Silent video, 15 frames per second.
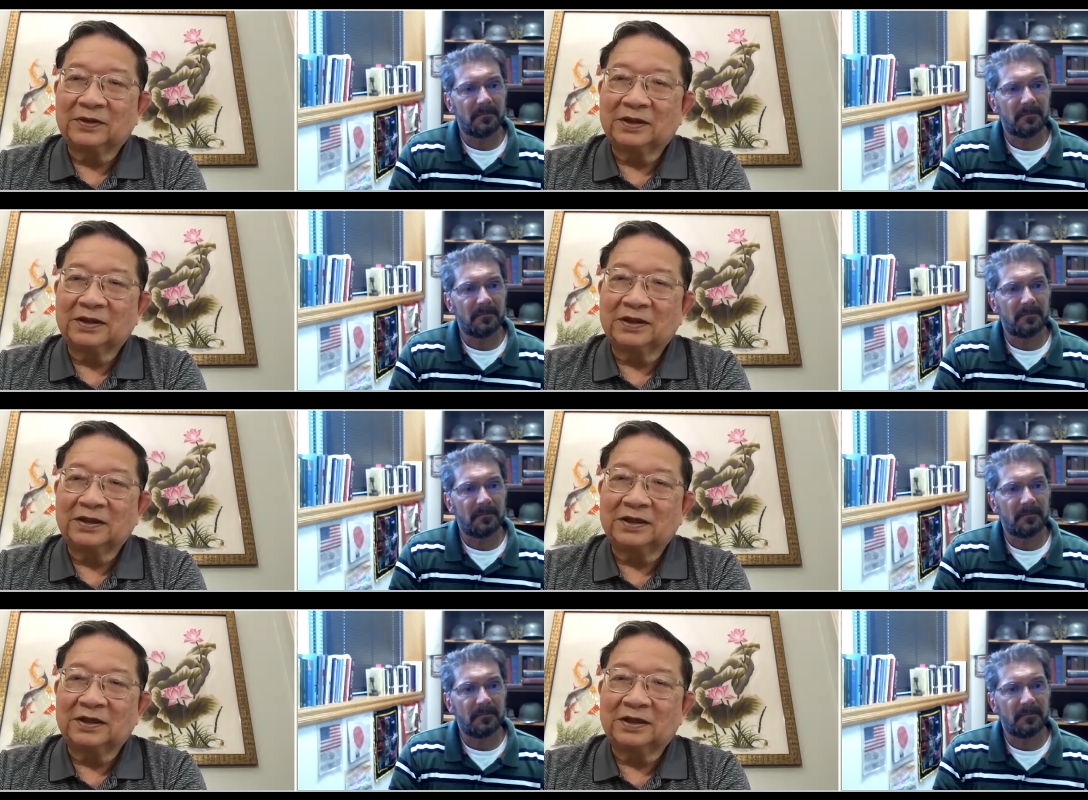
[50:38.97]

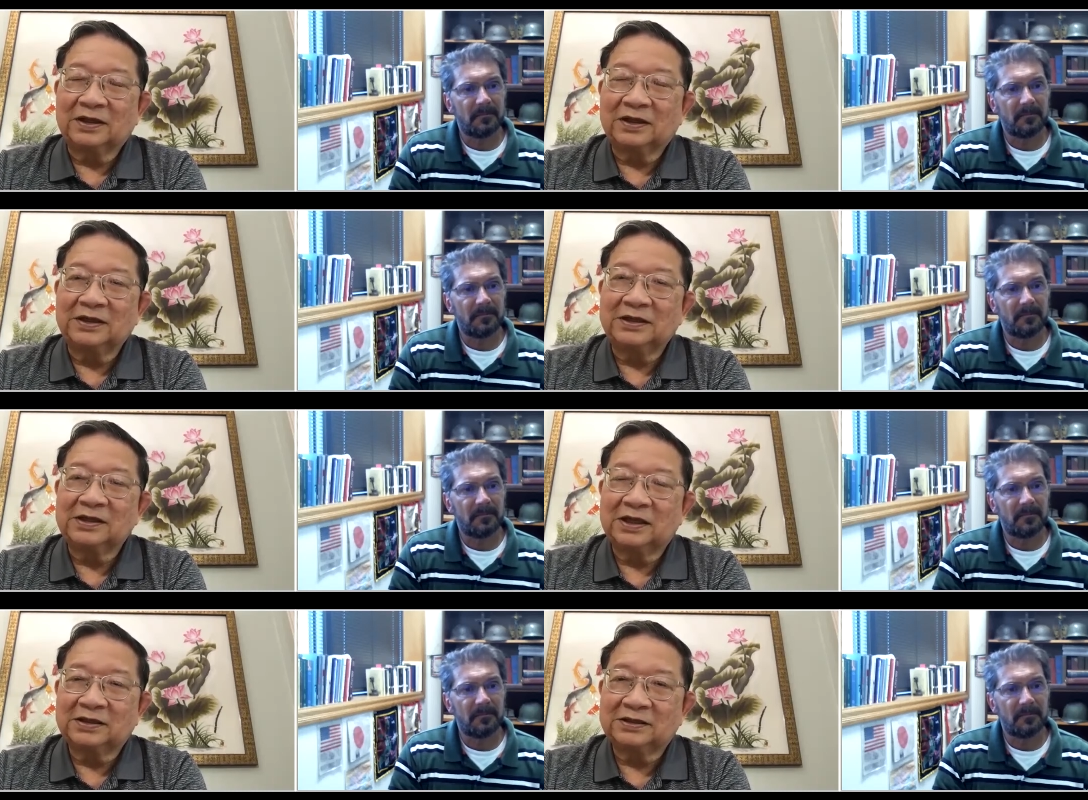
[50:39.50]
Speaker 1: the
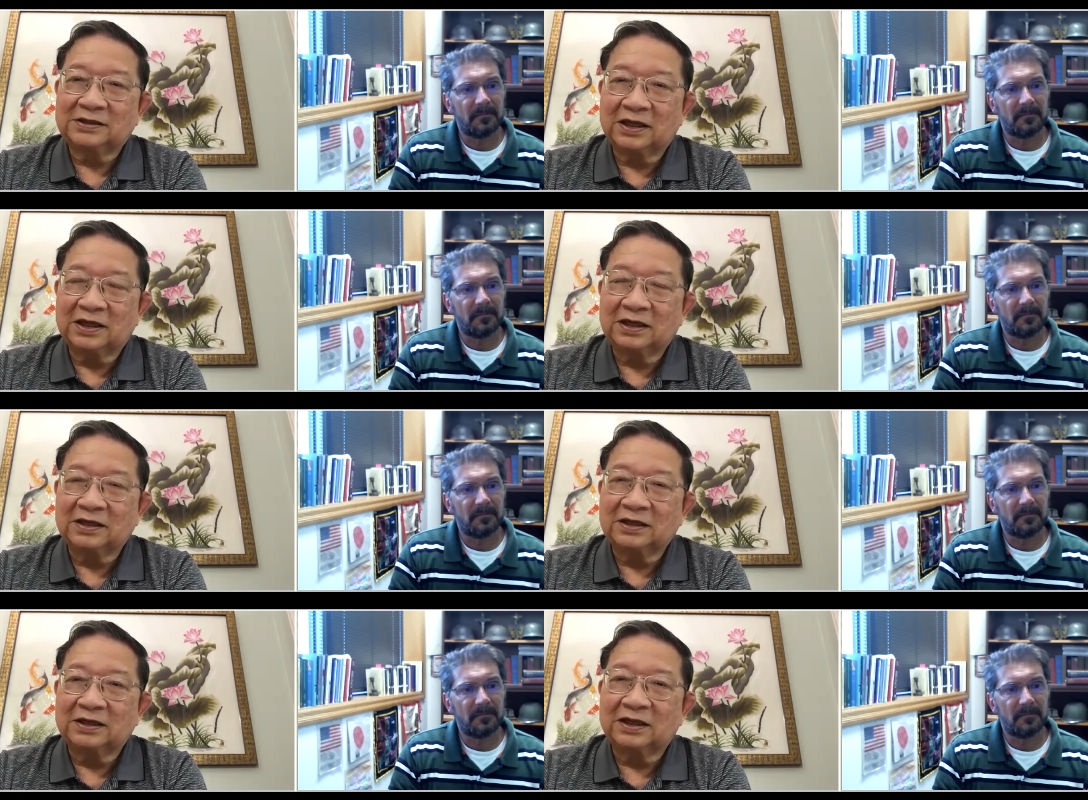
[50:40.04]

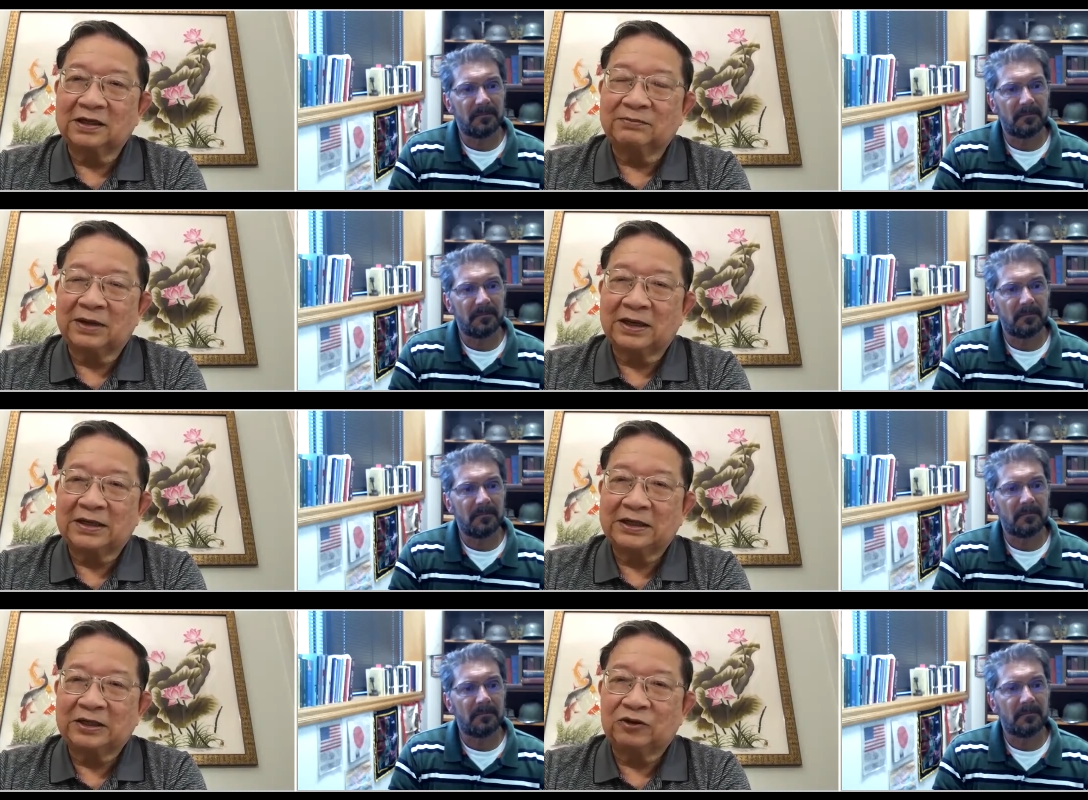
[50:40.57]
ESL and
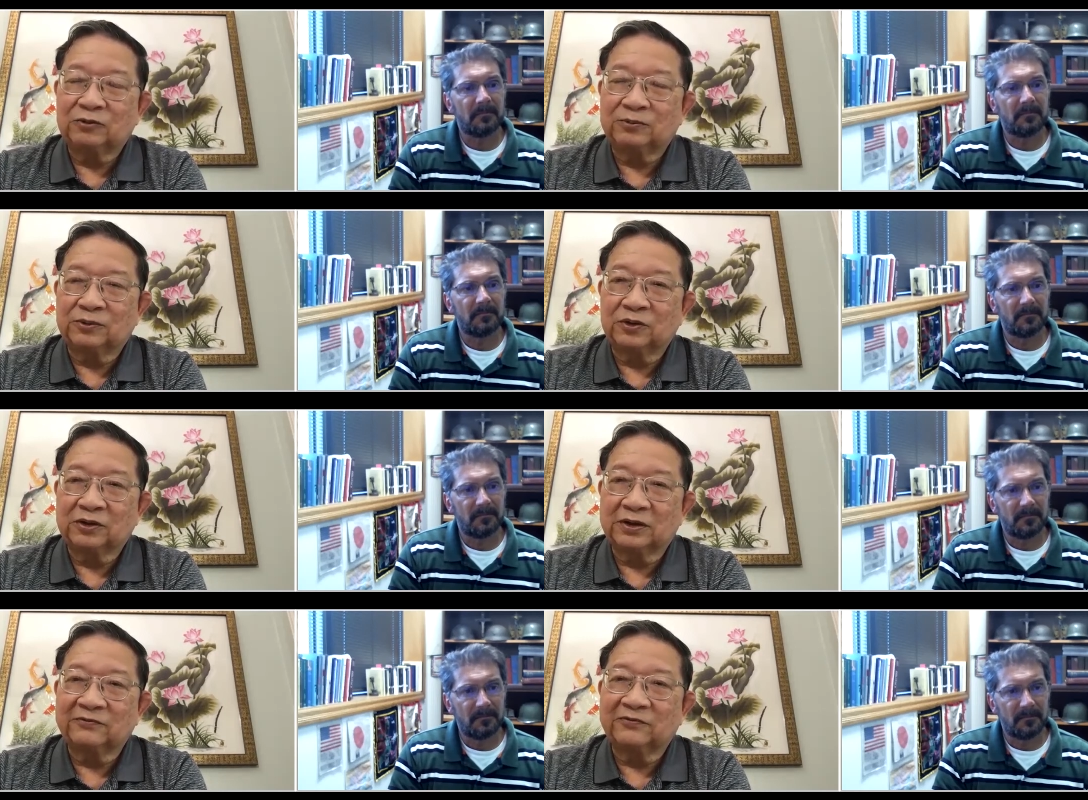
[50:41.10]
bilingual
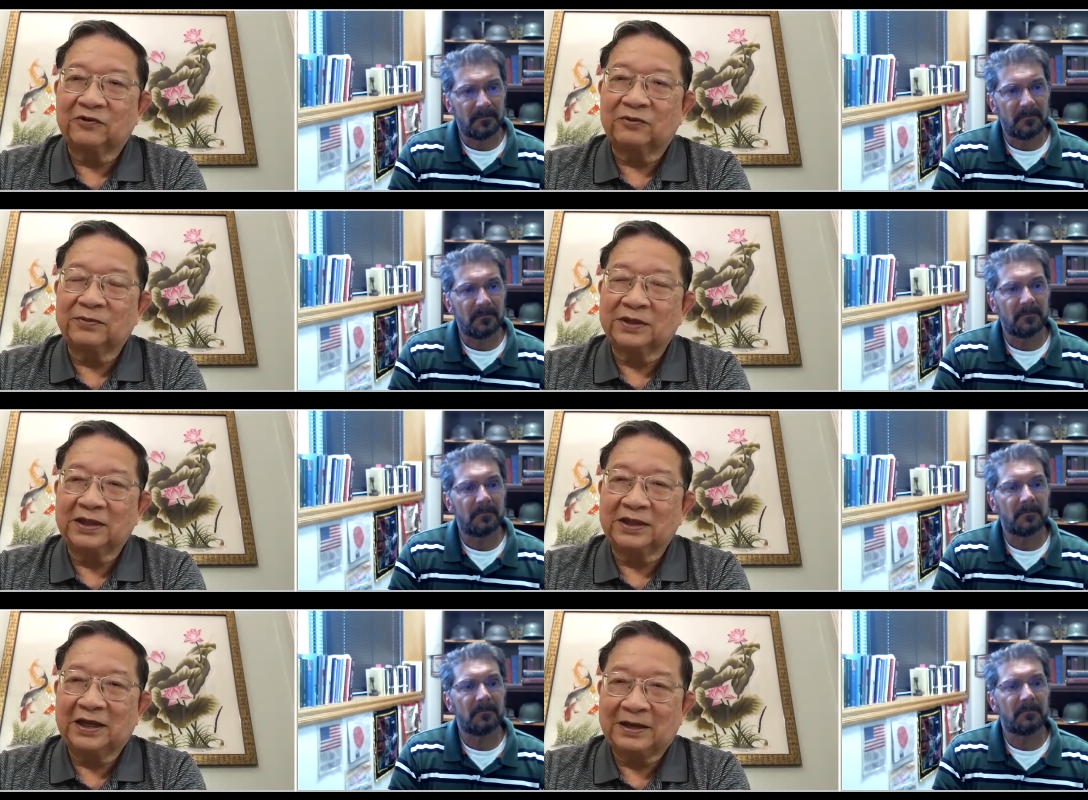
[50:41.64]
program from
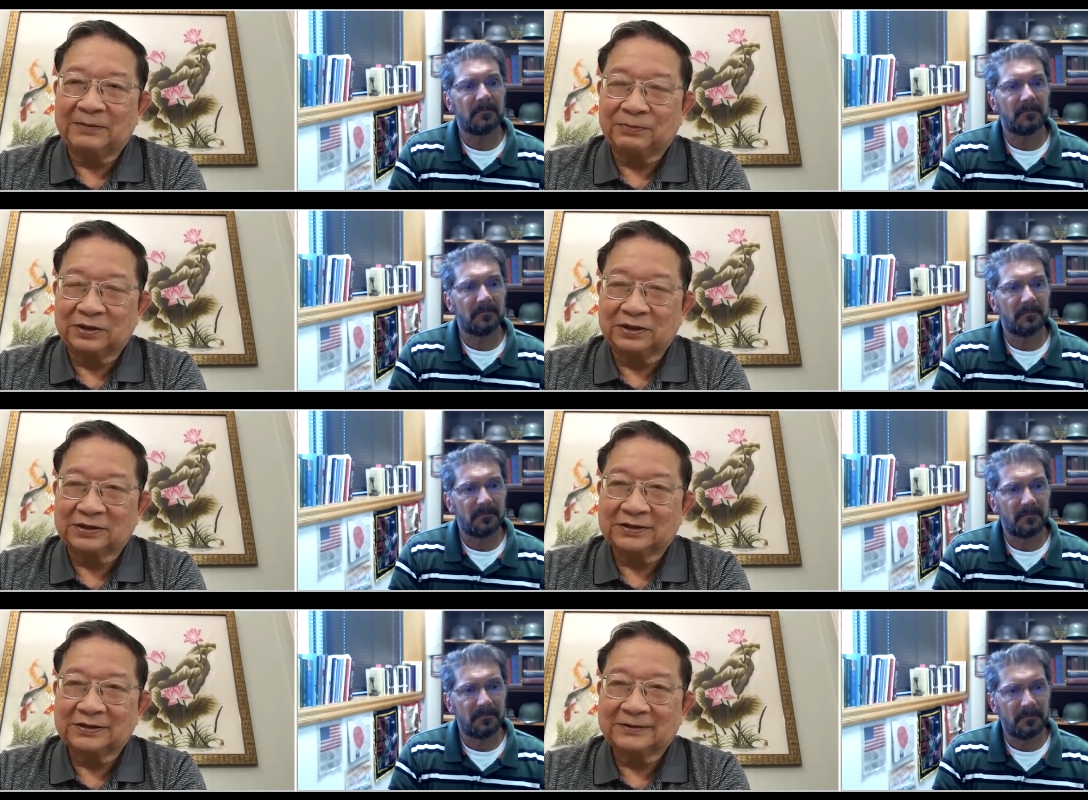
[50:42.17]

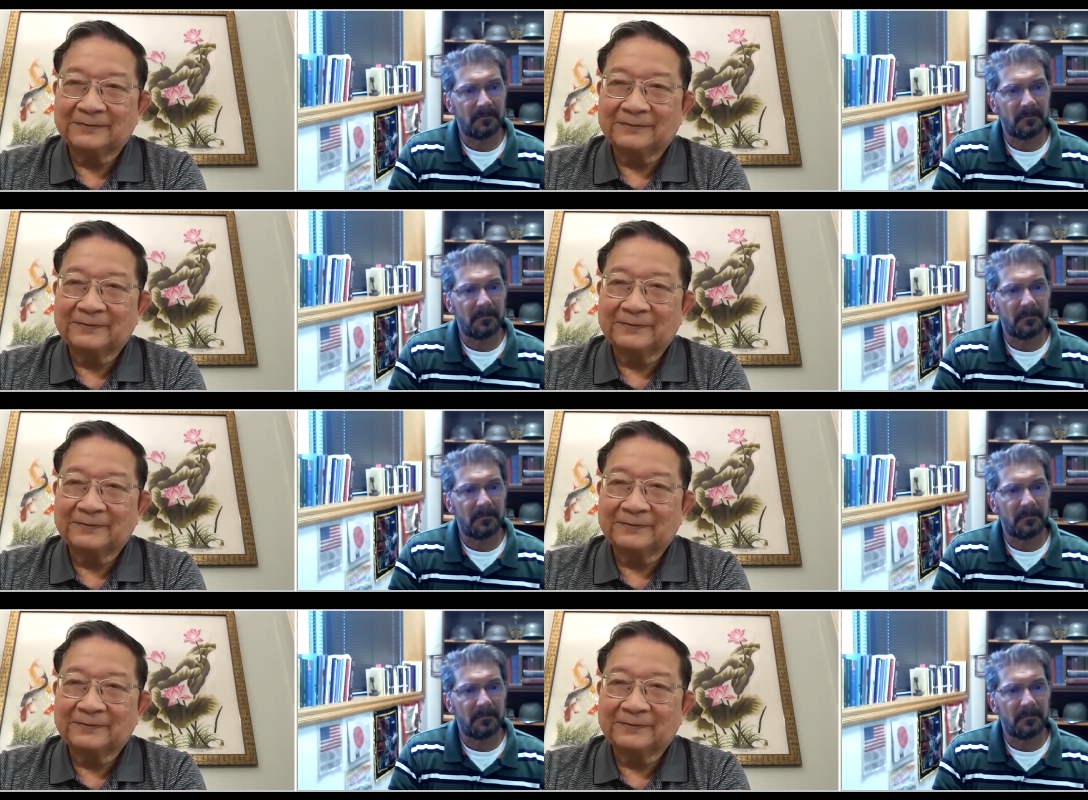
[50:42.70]
Minneapolis.